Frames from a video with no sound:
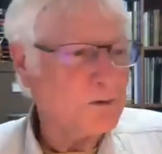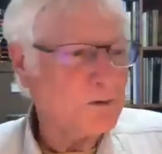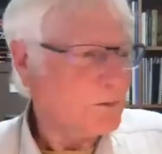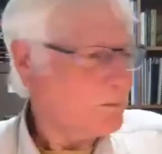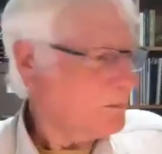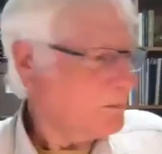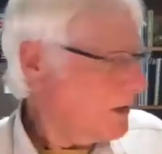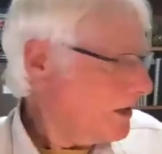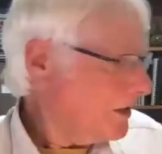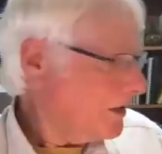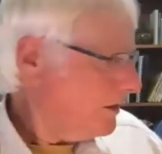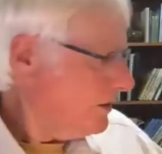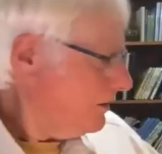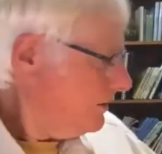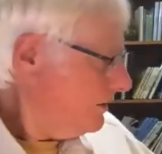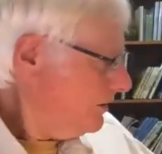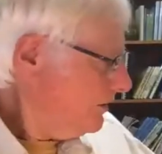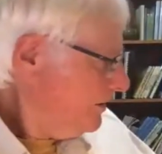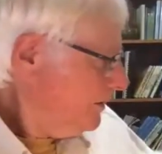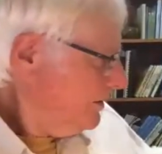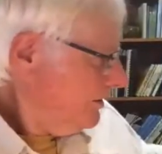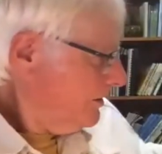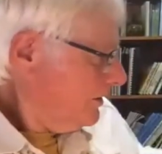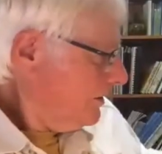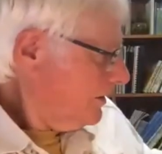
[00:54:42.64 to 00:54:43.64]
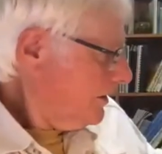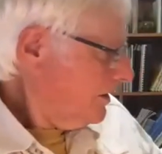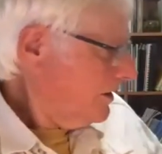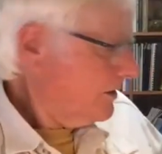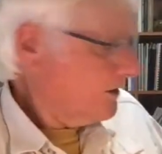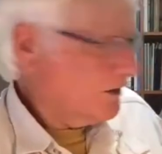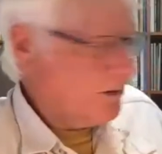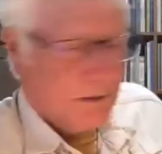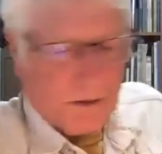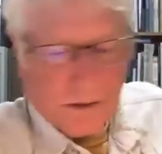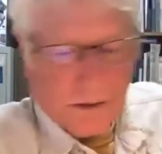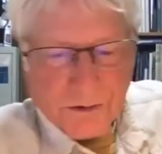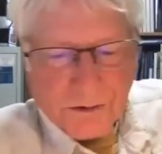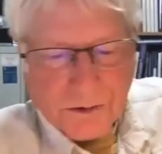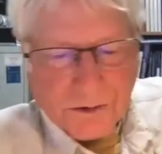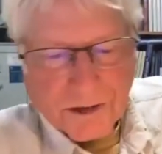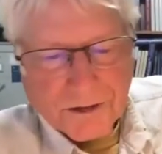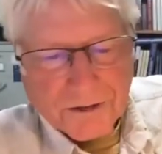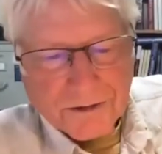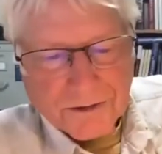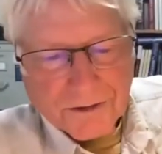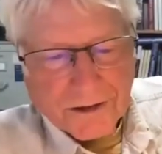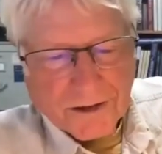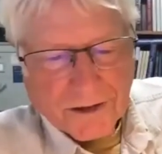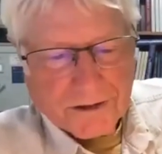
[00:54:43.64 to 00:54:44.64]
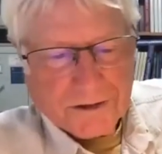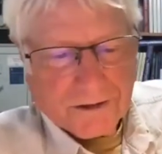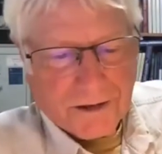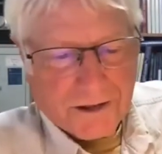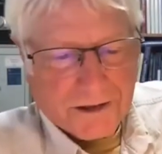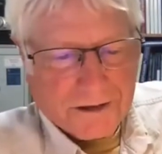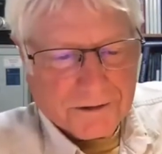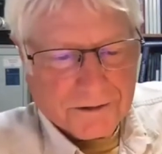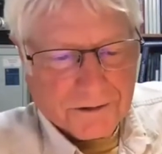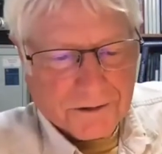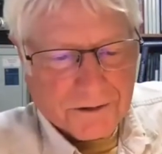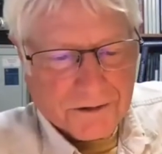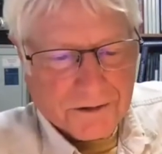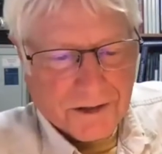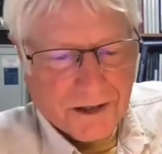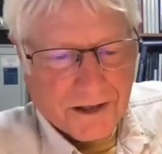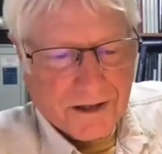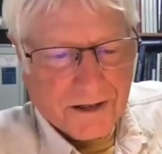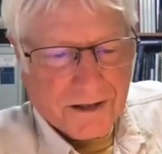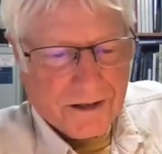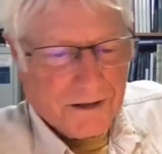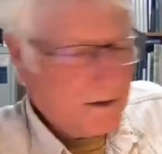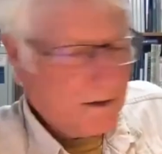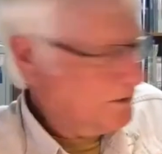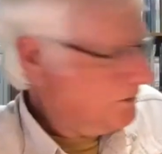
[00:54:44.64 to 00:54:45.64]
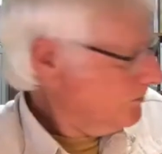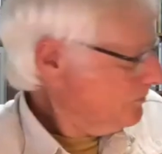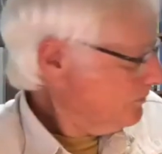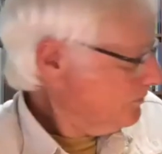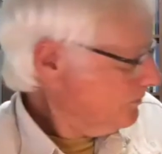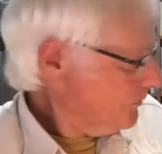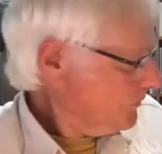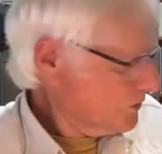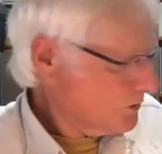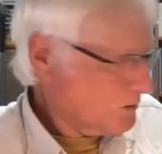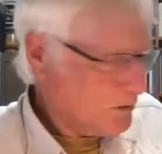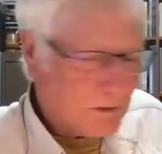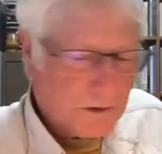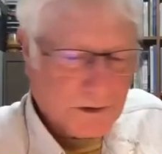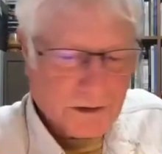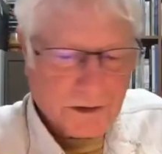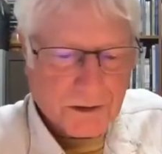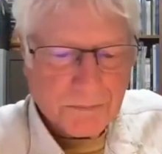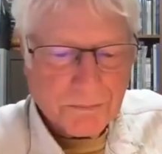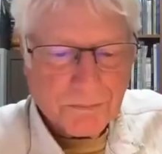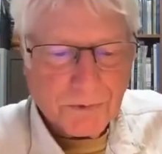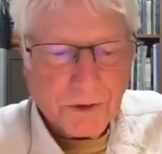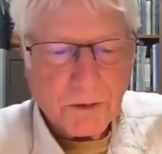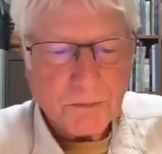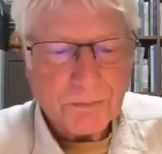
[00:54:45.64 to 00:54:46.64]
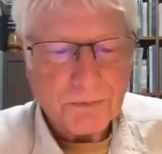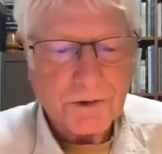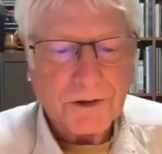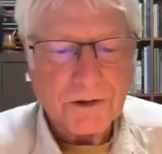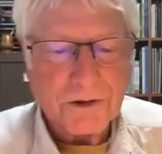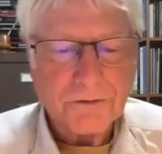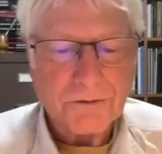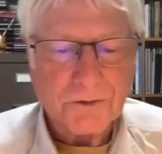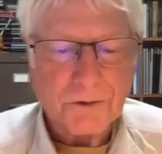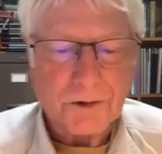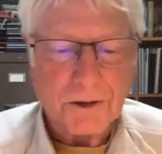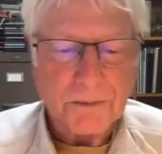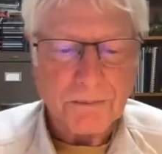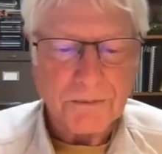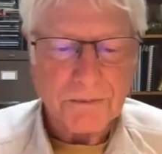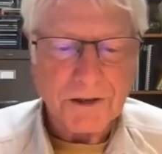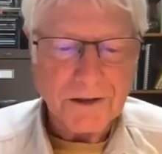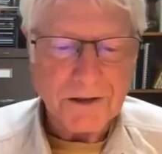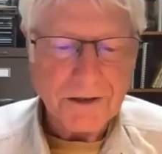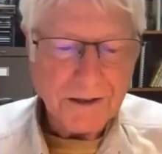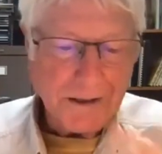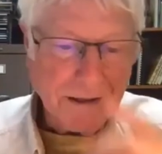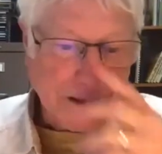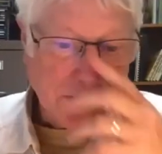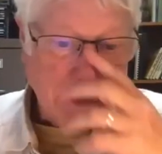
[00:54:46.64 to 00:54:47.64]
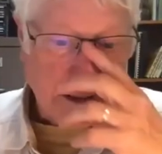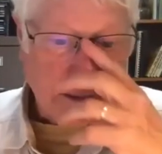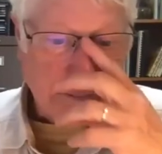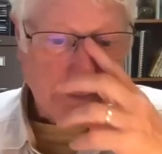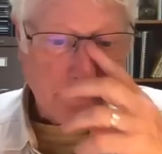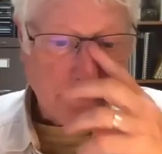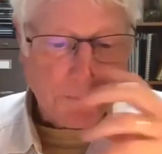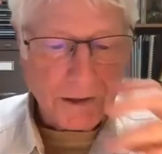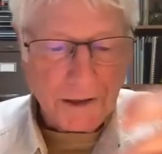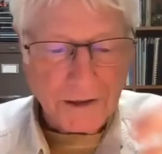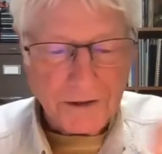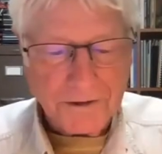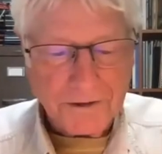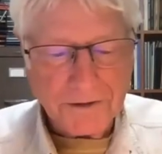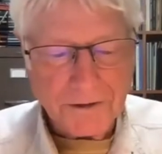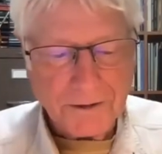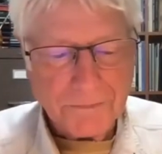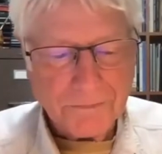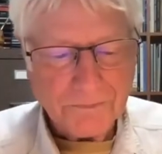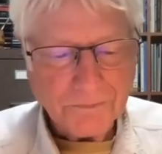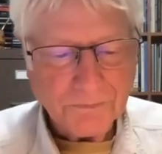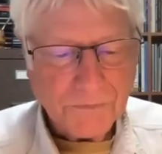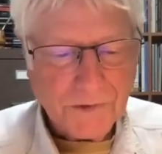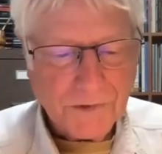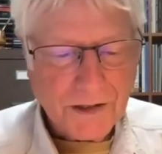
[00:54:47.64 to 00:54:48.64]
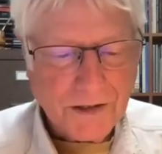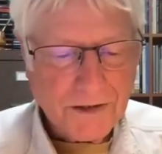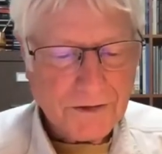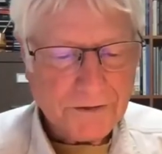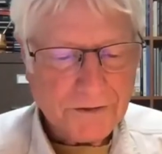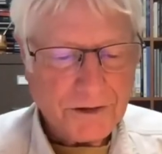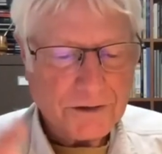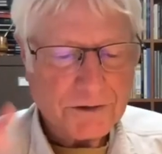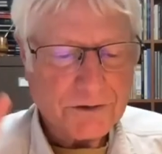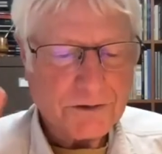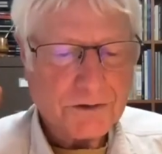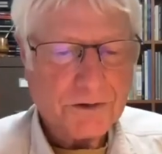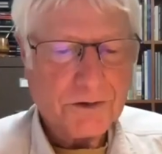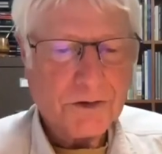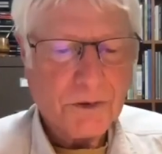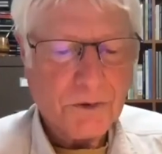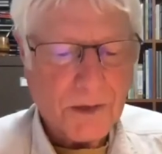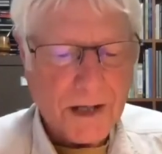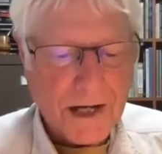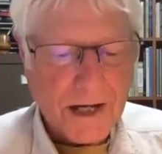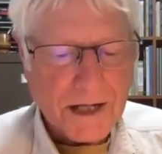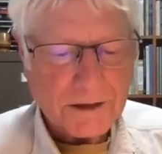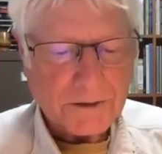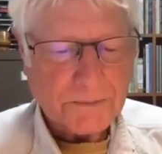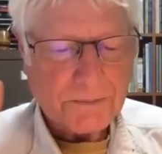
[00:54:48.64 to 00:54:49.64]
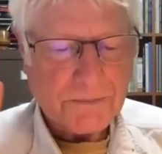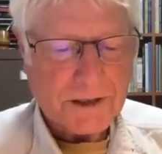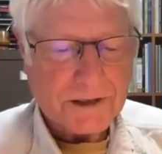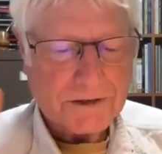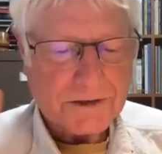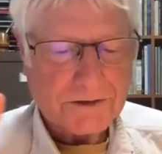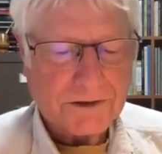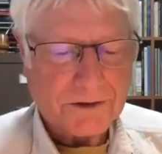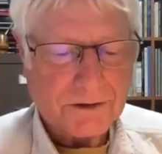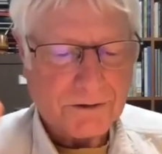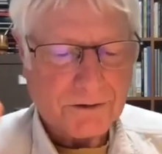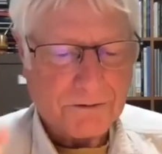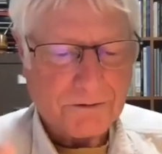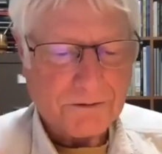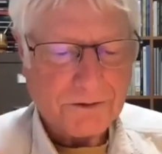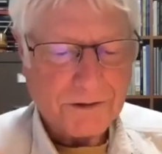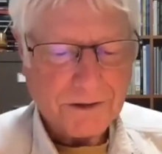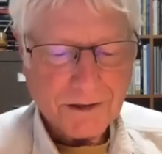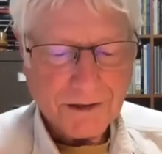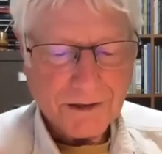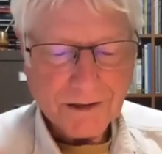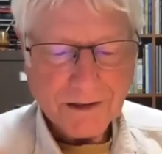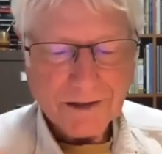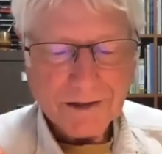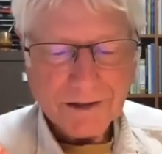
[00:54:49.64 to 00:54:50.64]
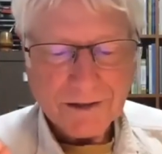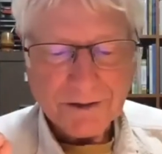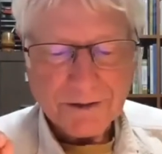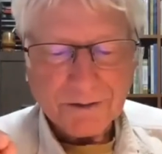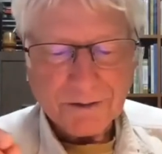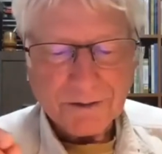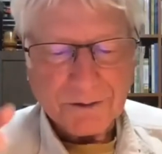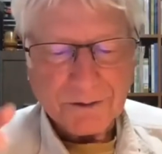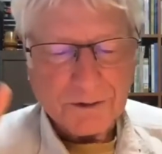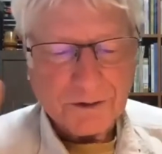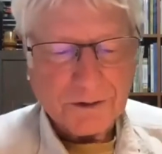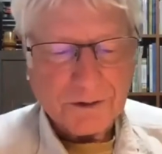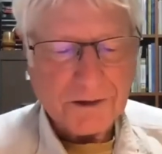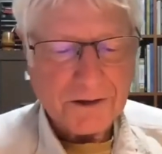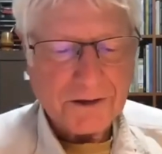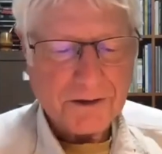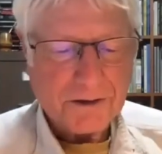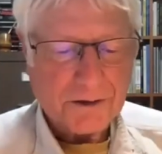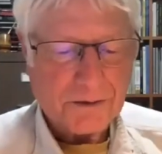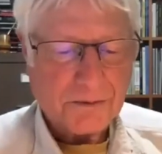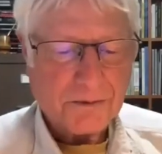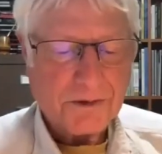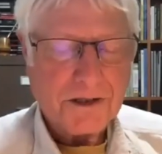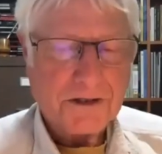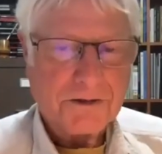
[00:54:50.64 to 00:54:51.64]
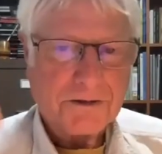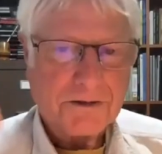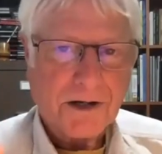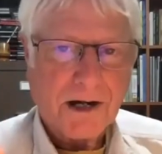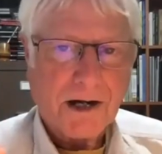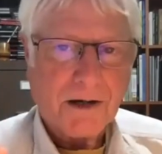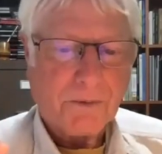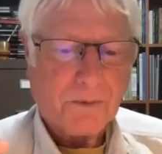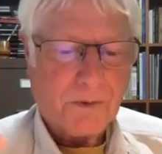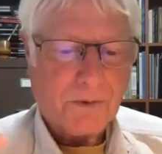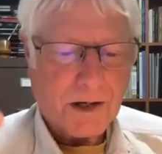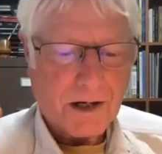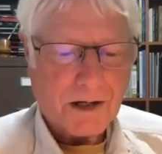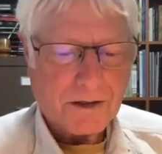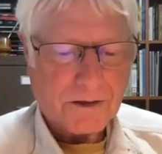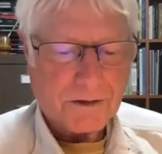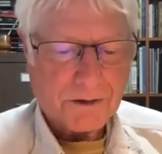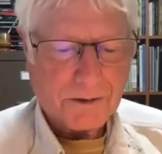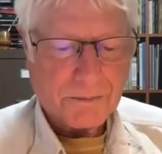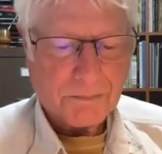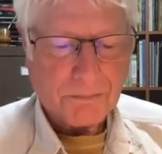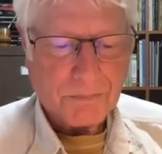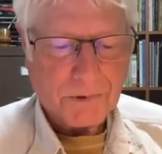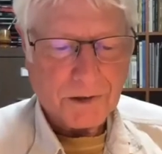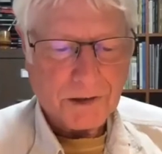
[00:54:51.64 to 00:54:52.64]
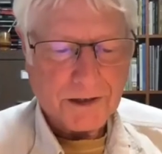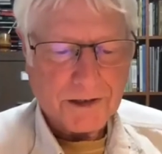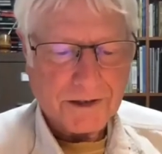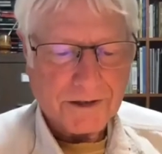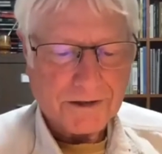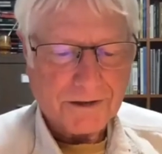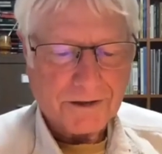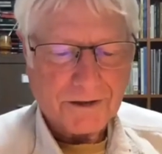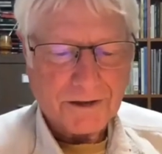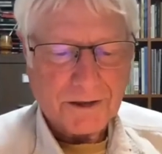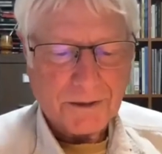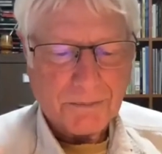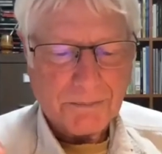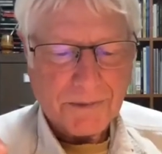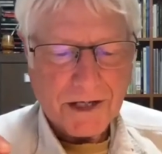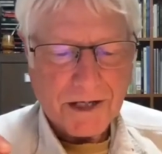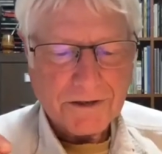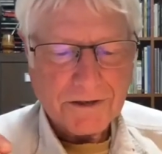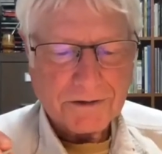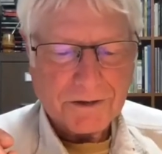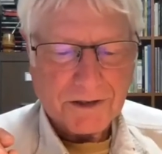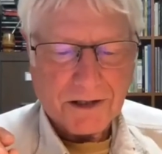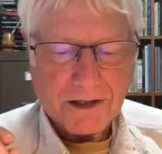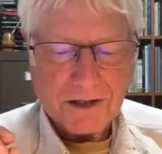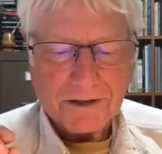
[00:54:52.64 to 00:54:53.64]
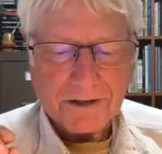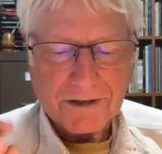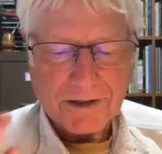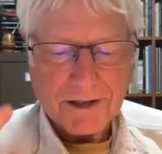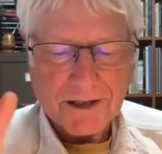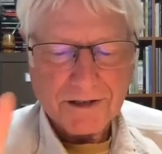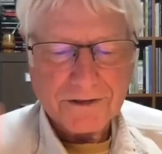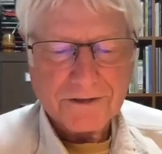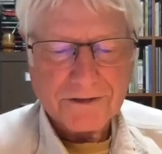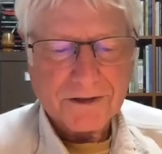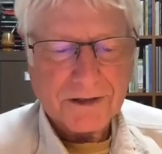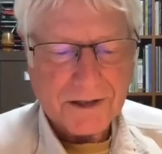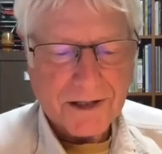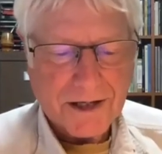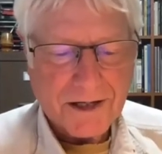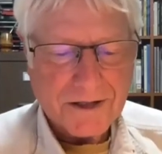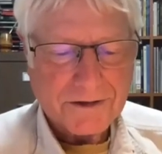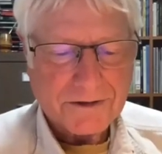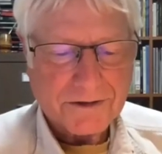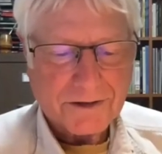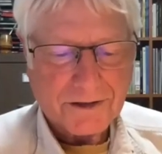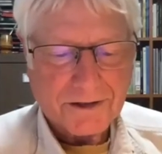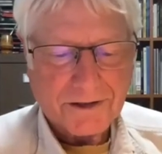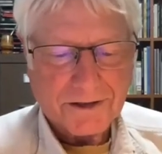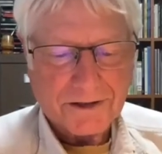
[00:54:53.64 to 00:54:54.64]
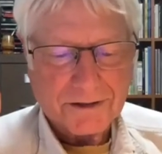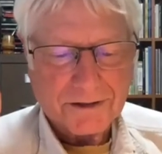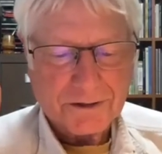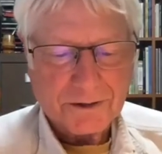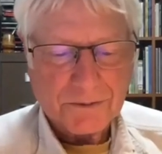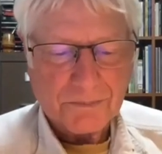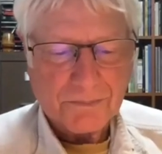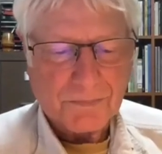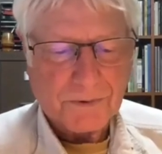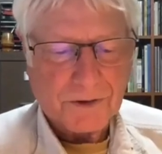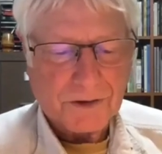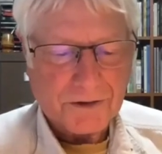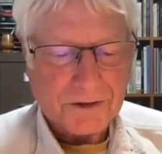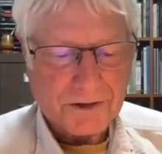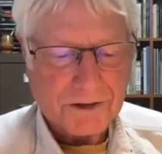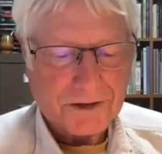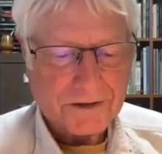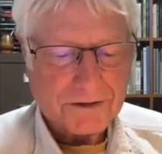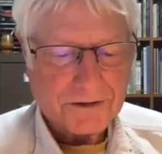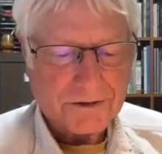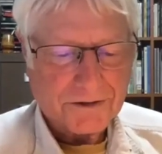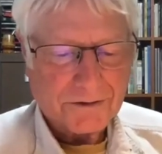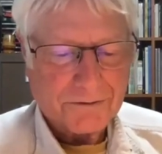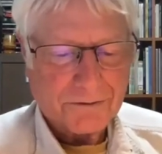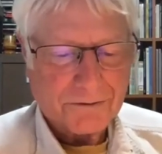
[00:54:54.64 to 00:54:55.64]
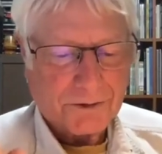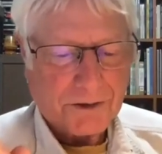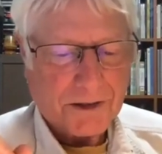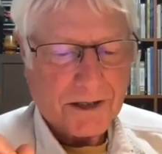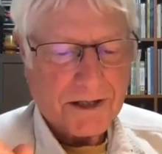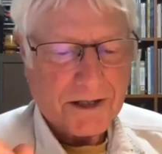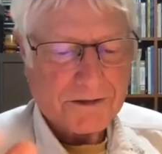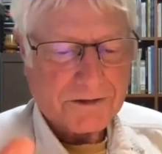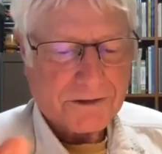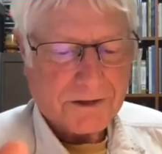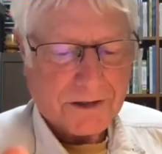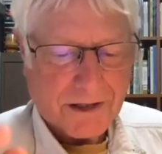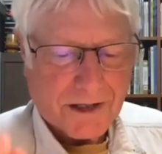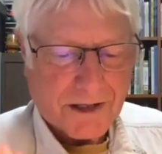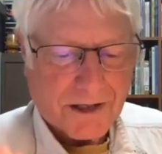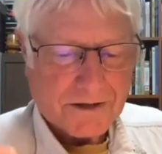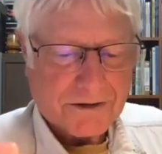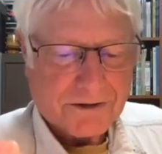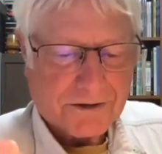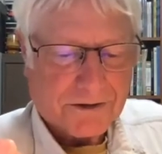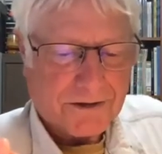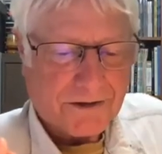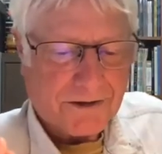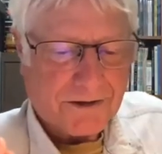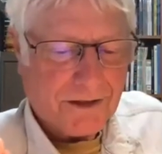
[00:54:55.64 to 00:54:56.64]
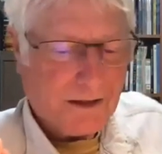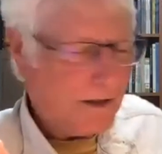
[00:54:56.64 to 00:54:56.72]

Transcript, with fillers: my IQ. I, would like to say um, it's really appropriate for me. But um, there's two aspects of learning to read trout water in a blink, and they're based on education and experience. And for education,